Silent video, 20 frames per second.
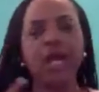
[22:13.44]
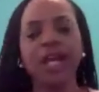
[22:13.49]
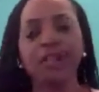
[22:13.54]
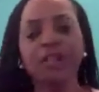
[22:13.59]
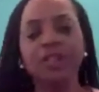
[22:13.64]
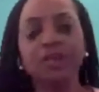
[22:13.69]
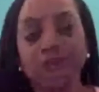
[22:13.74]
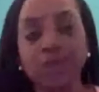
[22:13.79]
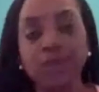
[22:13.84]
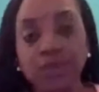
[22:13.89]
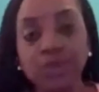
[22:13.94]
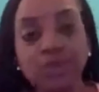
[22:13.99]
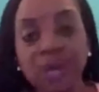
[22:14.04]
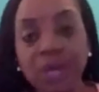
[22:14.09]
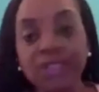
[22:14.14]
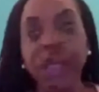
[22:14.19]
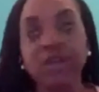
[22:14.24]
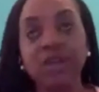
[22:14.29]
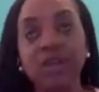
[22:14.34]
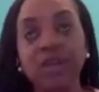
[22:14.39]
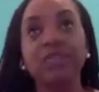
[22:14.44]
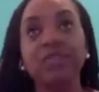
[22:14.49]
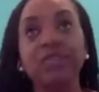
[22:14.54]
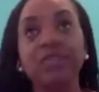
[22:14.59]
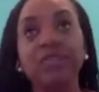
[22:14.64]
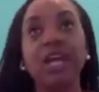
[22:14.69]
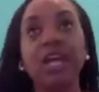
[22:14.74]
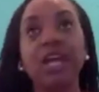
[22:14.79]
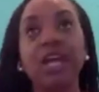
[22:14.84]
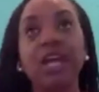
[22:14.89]
And when I introduced
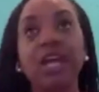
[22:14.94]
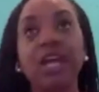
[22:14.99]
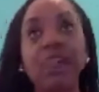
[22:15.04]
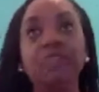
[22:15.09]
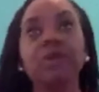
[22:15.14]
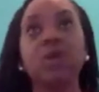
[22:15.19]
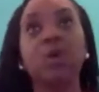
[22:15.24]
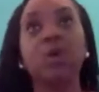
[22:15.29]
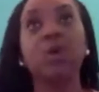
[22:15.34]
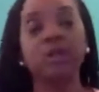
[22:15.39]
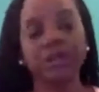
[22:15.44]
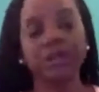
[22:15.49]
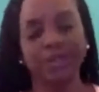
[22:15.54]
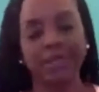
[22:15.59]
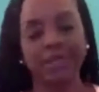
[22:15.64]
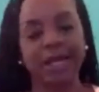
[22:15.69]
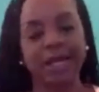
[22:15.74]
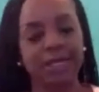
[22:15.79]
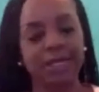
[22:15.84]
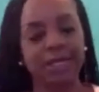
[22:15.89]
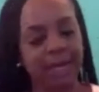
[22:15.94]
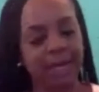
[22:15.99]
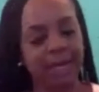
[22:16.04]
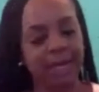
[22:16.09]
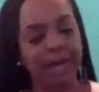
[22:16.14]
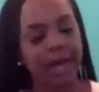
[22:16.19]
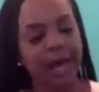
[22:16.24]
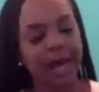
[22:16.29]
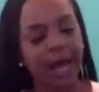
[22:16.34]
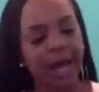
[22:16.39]
myself and I told these ladies,
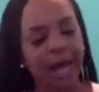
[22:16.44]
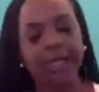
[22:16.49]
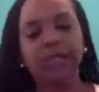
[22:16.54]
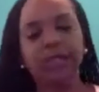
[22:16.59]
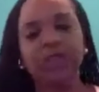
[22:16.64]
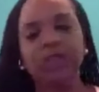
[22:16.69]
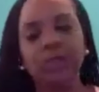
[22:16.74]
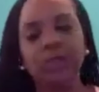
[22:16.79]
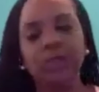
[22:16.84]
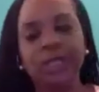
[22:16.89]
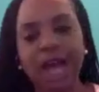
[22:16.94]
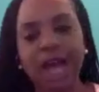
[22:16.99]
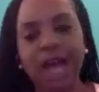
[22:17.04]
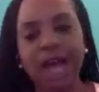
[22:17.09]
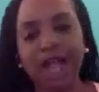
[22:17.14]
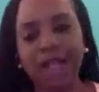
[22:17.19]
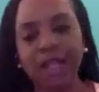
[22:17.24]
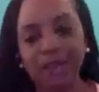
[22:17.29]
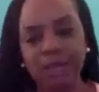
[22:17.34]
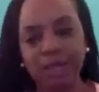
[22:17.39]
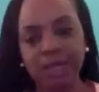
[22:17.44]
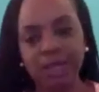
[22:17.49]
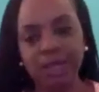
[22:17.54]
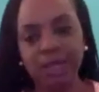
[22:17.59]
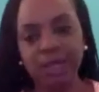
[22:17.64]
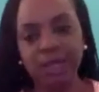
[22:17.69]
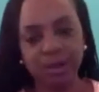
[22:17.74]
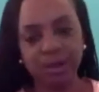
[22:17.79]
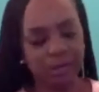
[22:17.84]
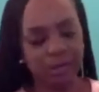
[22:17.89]
I need to do a
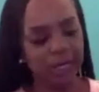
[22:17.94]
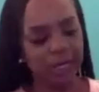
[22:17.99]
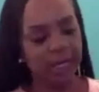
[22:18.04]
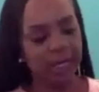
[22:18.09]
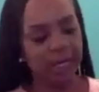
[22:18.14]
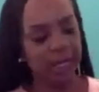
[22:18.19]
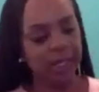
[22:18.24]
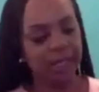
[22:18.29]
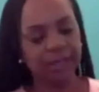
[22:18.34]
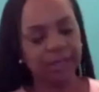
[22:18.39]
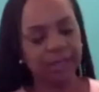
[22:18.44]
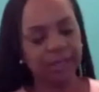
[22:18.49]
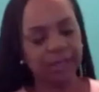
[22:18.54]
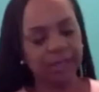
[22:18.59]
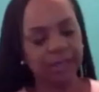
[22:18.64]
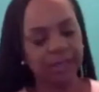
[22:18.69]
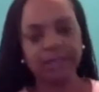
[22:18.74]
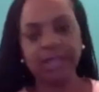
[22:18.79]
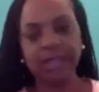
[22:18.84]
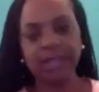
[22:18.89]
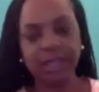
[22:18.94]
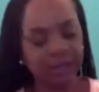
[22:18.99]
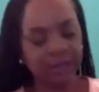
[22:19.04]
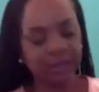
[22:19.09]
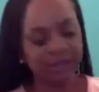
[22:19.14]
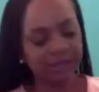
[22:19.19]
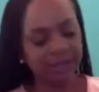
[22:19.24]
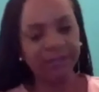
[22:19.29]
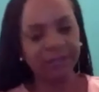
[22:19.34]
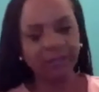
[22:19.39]
documentary that
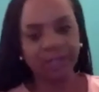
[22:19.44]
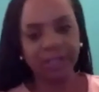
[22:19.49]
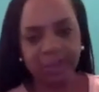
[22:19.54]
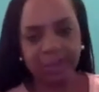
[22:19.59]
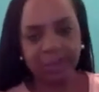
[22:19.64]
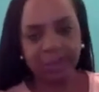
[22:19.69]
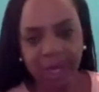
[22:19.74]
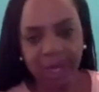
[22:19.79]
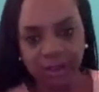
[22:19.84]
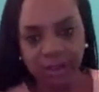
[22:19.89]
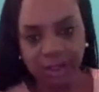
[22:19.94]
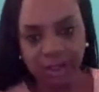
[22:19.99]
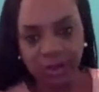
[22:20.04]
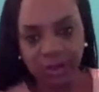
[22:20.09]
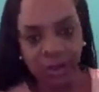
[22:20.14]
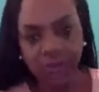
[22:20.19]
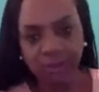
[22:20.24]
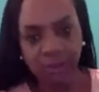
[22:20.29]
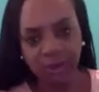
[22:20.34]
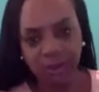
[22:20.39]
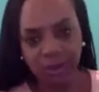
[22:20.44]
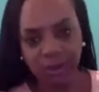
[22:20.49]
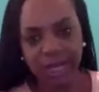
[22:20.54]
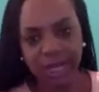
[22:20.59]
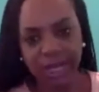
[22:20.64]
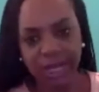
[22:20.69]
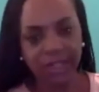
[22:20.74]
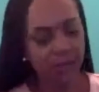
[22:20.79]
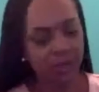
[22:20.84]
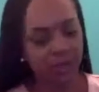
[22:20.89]
discusses female
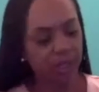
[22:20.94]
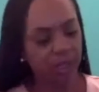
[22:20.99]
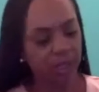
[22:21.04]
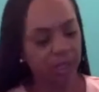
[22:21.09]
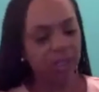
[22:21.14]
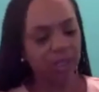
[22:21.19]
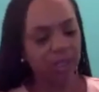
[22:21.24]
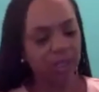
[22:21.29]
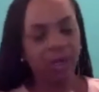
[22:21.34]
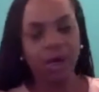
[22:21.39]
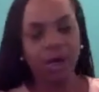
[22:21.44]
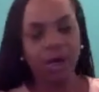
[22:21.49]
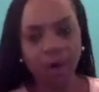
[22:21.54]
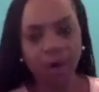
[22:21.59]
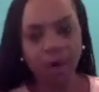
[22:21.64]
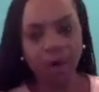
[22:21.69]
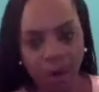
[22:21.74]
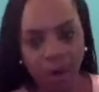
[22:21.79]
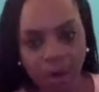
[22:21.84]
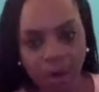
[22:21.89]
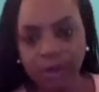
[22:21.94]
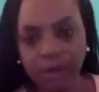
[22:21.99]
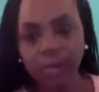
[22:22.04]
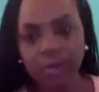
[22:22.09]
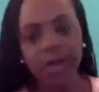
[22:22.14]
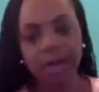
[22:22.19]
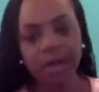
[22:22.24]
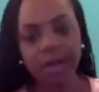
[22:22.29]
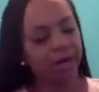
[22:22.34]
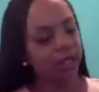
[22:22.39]
genital mutilation,
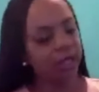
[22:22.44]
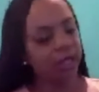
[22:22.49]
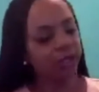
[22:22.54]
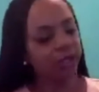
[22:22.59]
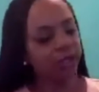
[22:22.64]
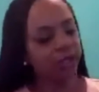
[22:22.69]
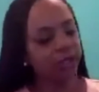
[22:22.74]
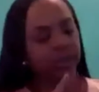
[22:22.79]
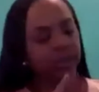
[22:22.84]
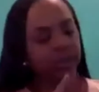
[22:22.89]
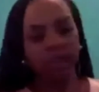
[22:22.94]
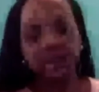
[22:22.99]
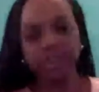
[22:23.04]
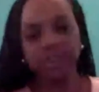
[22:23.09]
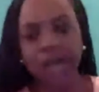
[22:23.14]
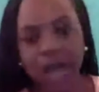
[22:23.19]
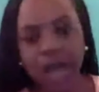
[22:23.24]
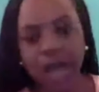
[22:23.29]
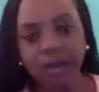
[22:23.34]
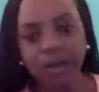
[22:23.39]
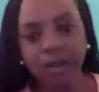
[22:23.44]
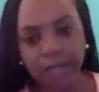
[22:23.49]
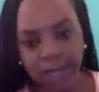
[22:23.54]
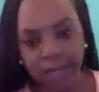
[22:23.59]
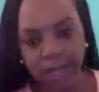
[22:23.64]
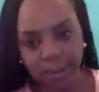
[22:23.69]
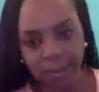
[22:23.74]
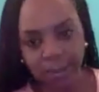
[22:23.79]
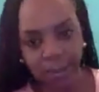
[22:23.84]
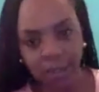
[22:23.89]
early marriage,
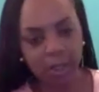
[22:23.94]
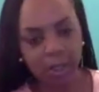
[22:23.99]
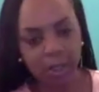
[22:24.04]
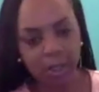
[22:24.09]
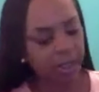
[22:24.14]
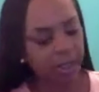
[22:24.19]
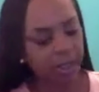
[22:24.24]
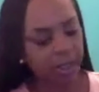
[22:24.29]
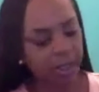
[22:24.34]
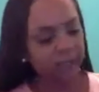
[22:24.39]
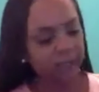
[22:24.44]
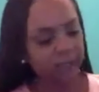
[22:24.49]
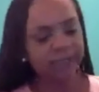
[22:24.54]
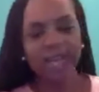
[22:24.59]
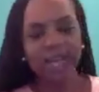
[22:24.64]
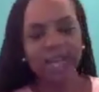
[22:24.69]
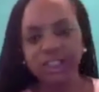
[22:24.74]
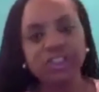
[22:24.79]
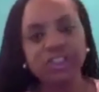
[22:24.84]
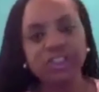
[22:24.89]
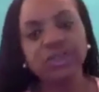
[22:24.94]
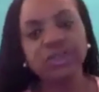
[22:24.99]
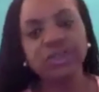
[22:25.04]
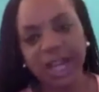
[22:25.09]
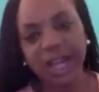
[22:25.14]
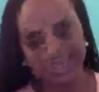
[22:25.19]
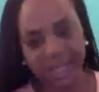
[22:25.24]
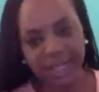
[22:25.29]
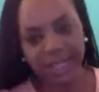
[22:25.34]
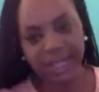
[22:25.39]
child labor, sex
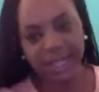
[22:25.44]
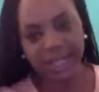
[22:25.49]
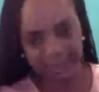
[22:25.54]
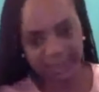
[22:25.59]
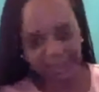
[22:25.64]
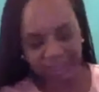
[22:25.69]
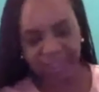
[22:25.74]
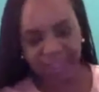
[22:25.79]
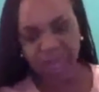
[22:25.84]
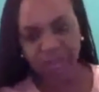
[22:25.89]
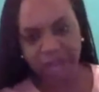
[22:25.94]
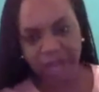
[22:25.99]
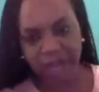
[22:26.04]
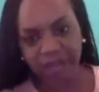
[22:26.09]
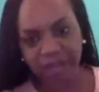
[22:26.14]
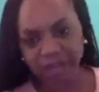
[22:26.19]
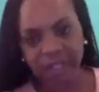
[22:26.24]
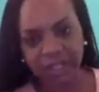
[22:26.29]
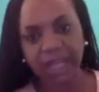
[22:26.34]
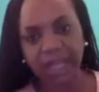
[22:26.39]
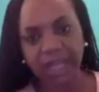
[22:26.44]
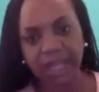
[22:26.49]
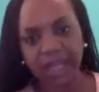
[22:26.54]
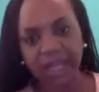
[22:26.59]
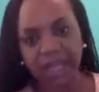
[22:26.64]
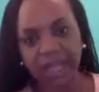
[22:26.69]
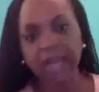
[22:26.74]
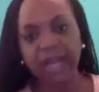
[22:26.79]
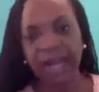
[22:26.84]
trade, and sex trafficking.